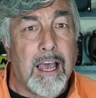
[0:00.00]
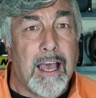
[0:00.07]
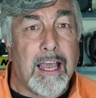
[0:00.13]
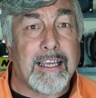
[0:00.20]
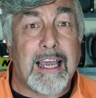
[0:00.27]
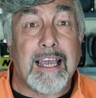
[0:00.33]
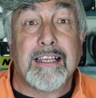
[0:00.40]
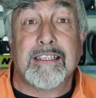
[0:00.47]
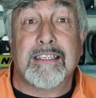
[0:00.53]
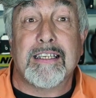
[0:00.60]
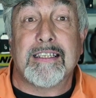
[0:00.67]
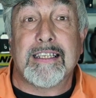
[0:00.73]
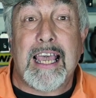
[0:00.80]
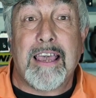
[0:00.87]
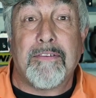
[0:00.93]
against
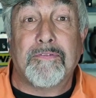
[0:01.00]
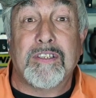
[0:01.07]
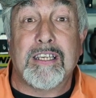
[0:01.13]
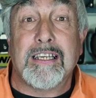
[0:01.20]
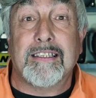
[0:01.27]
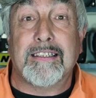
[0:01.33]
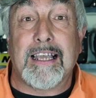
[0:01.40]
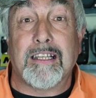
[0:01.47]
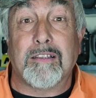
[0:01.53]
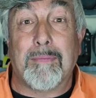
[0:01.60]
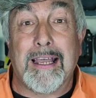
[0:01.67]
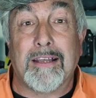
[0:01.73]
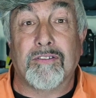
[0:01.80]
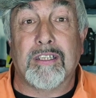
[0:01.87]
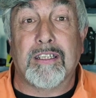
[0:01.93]
its FTZ
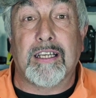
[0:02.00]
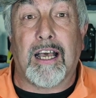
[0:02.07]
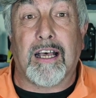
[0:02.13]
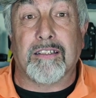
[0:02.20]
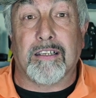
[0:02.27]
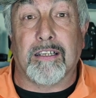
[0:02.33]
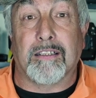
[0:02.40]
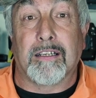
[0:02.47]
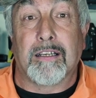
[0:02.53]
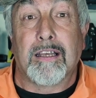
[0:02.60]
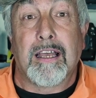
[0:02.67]
mounted cousin